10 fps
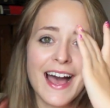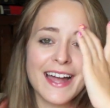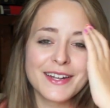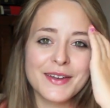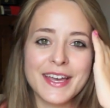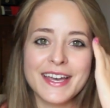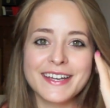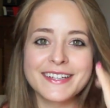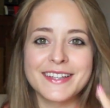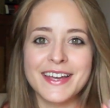and
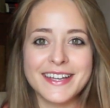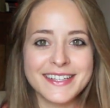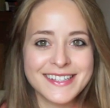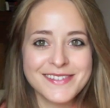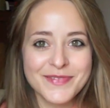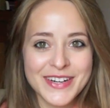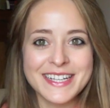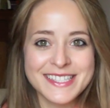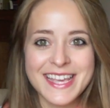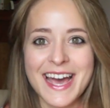looking like
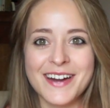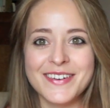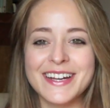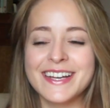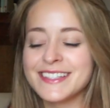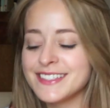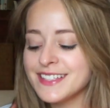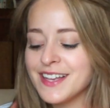really scary